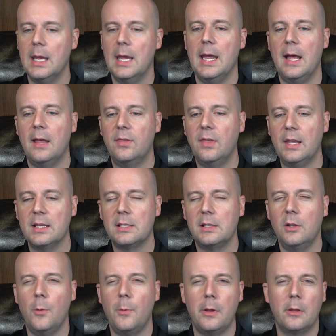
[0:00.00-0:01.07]
And I think it's a
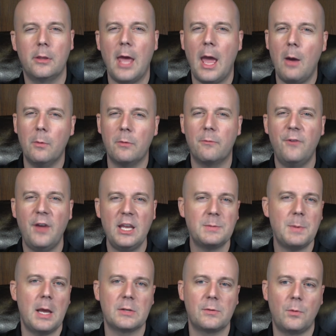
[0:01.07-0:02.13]
little bit of that with face
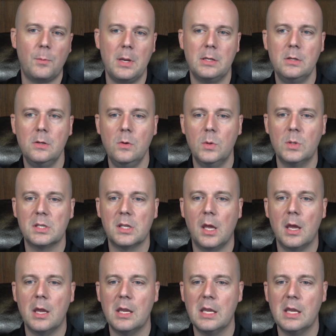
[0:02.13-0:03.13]
masks for me too. It's like,